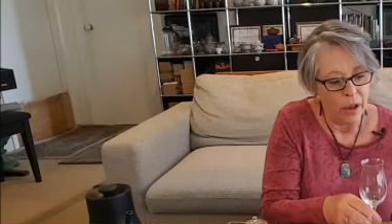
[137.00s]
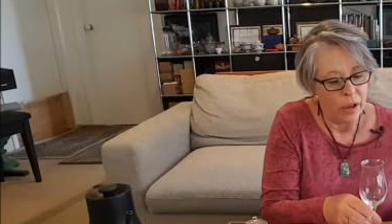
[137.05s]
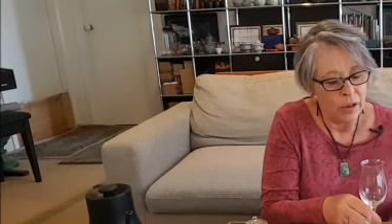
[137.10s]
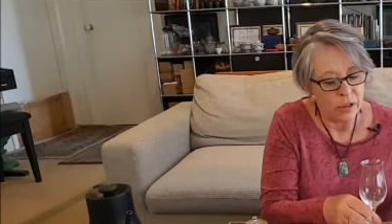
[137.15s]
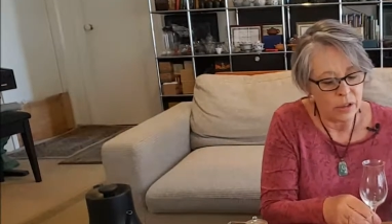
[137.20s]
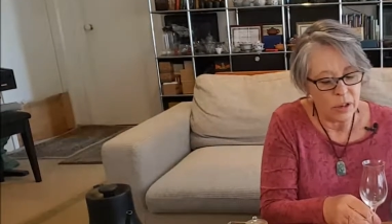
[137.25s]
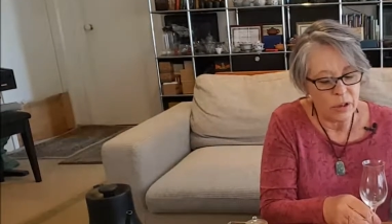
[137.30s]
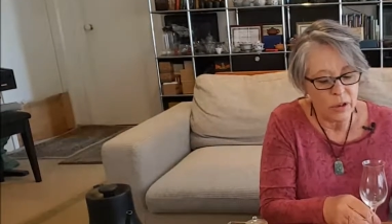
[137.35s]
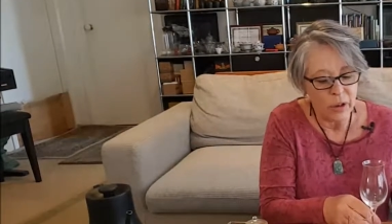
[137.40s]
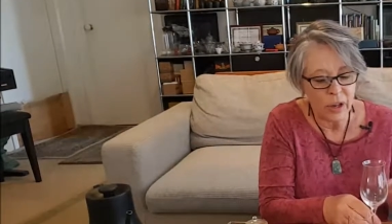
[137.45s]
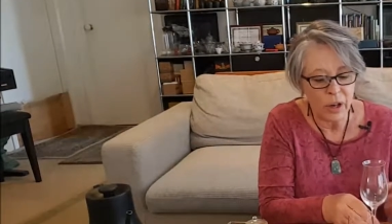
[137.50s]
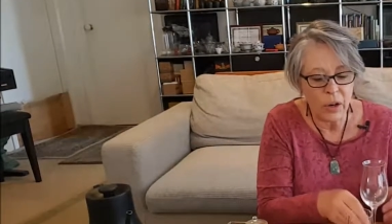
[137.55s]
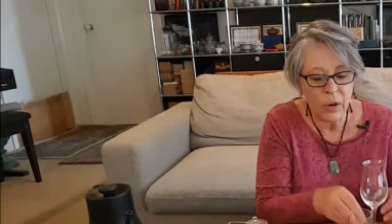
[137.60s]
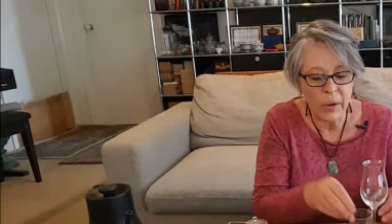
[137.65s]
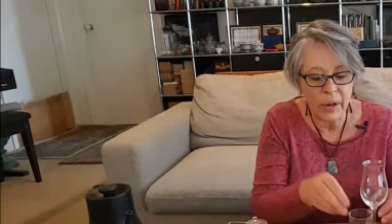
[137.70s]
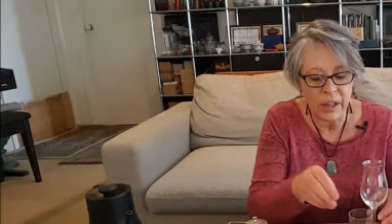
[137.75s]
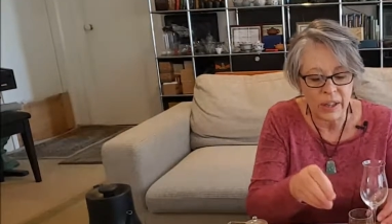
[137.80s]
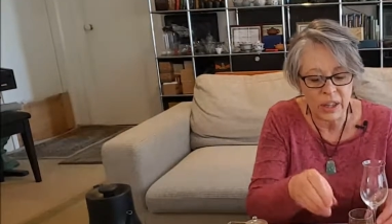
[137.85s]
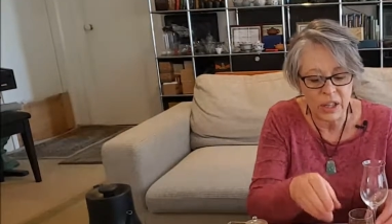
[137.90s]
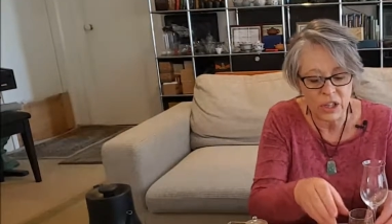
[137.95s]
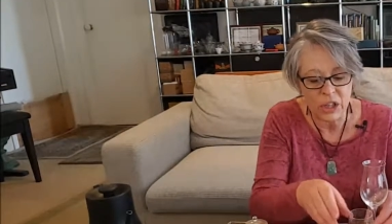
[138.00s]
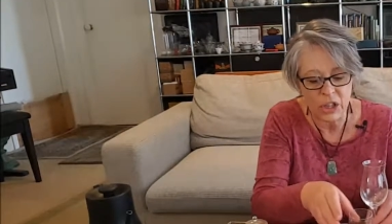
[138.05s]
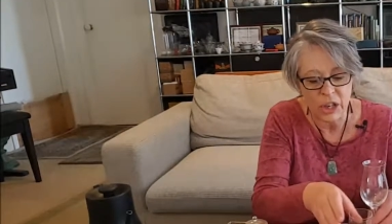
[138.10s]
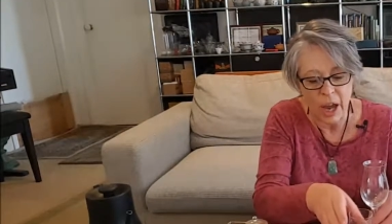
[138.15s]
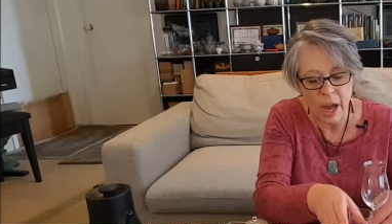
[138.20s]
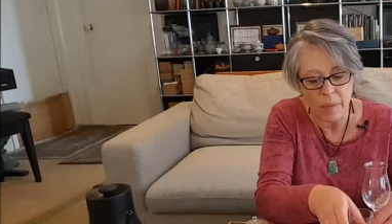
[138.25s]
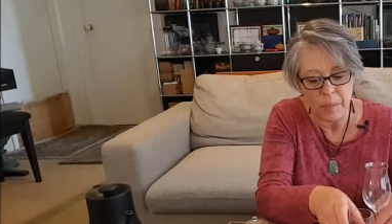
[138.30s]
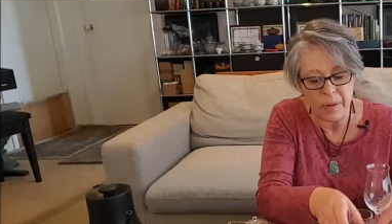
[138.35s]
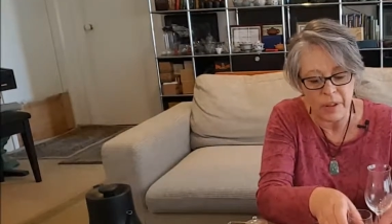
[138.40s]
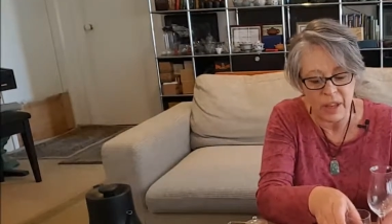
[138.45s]
So you can look at the
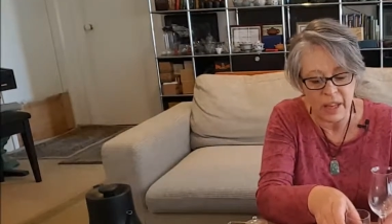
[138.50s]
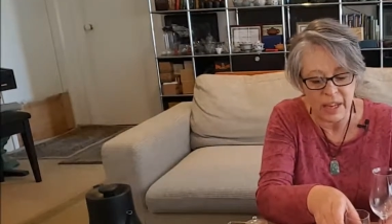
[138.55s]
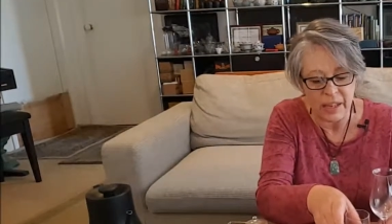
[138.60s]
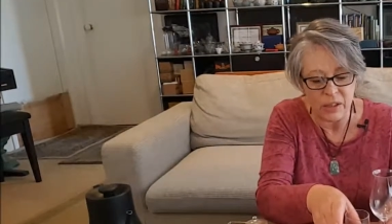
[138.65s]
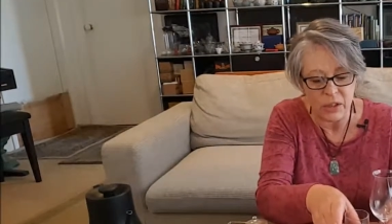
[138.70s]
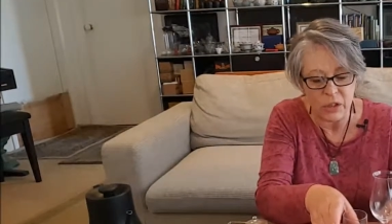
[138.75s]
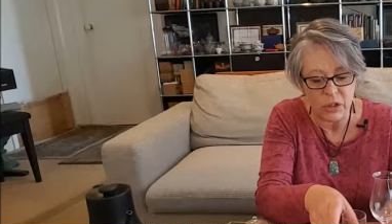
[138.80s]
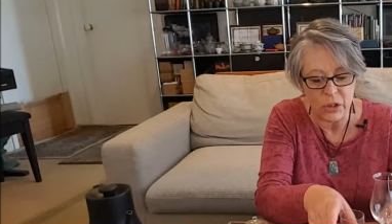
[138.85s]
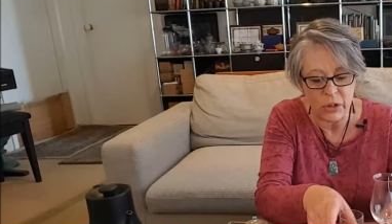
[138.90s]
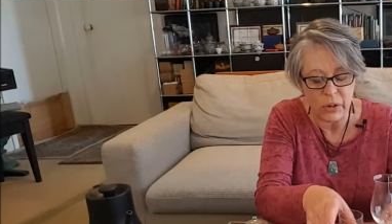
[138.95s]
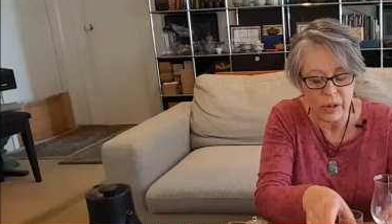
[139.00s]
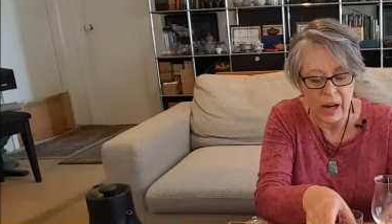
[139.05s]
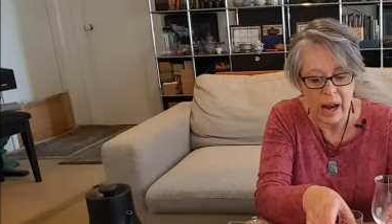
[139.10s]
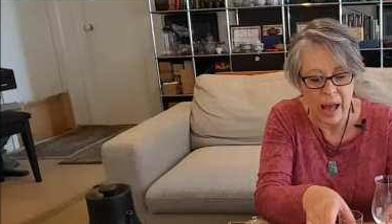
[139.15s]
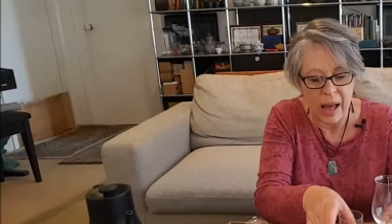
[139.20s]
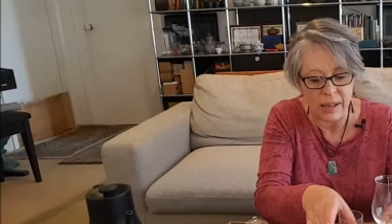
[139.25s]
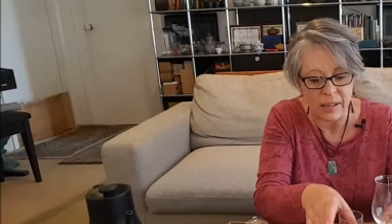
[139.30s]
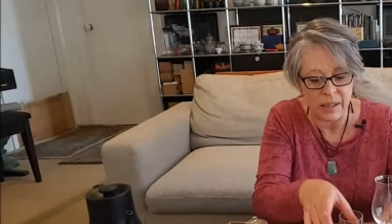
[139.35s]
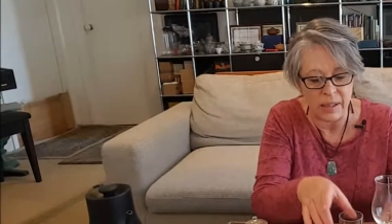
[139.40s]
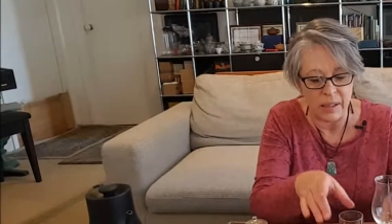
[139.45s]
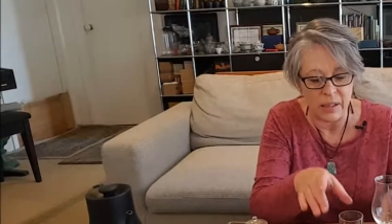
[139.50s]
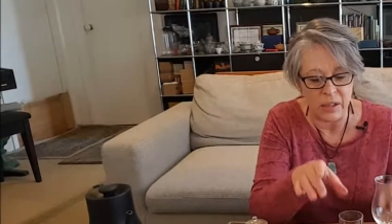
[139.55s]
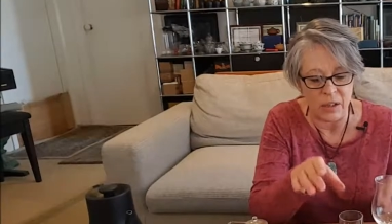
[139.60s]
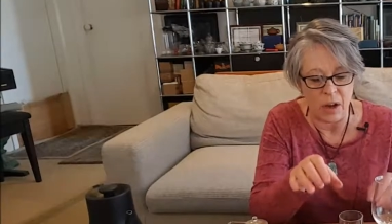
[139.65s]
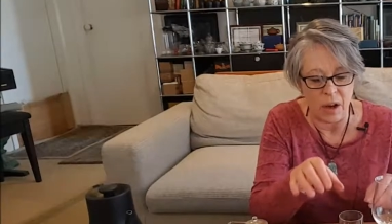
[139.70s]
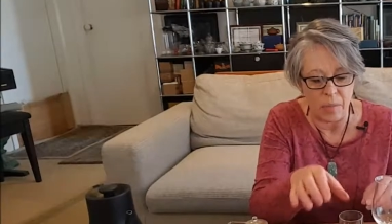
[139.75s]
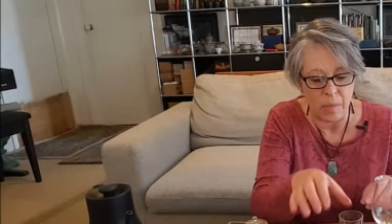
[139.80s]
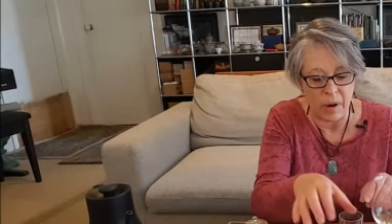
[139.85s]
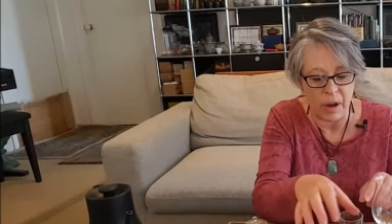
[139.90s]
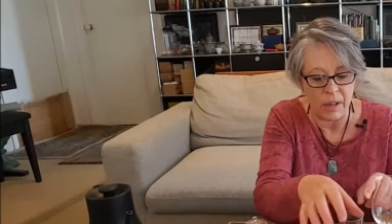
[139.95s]
shape of these two glasses
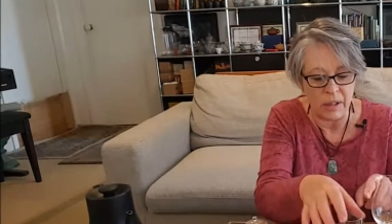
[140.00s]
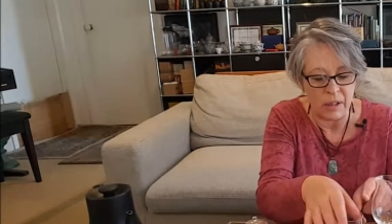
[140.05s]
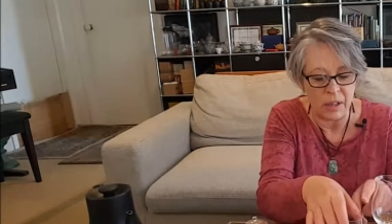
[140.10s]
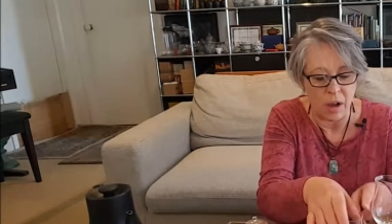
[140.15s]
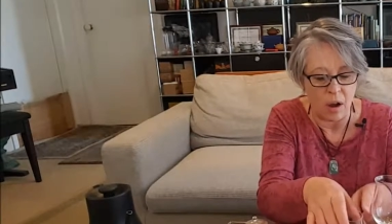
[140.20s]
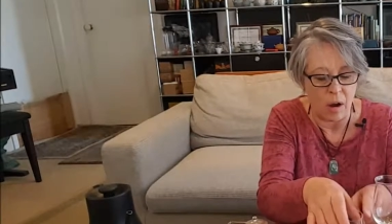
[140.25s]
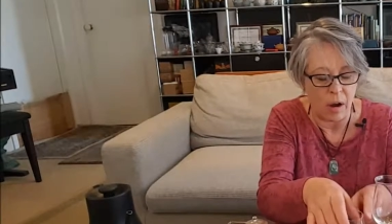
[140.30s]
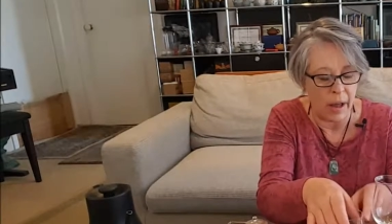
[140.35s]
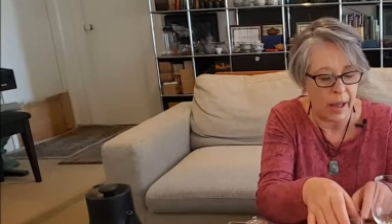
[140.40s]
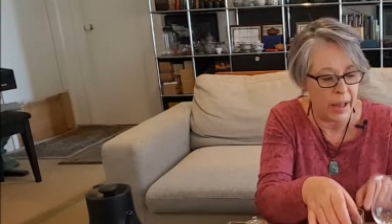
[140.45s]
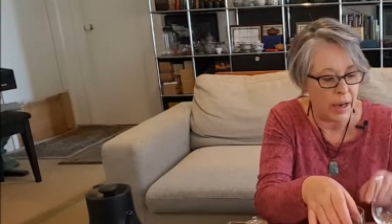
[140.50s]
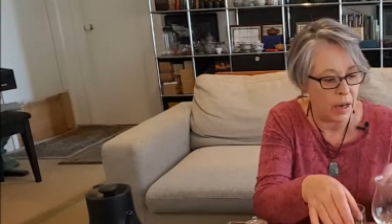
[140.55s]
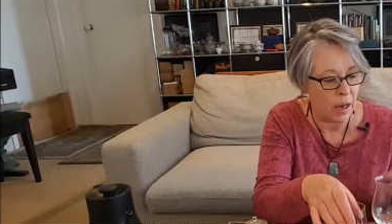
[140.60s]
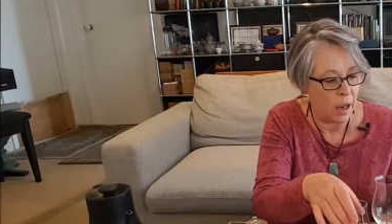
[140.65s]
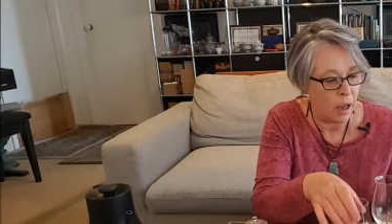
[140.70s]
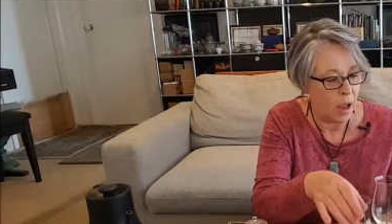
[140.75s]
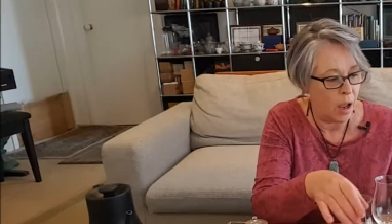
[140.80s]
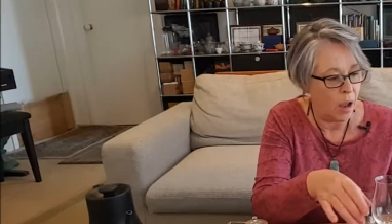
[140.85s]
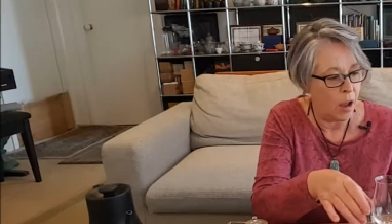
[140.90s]
side by side.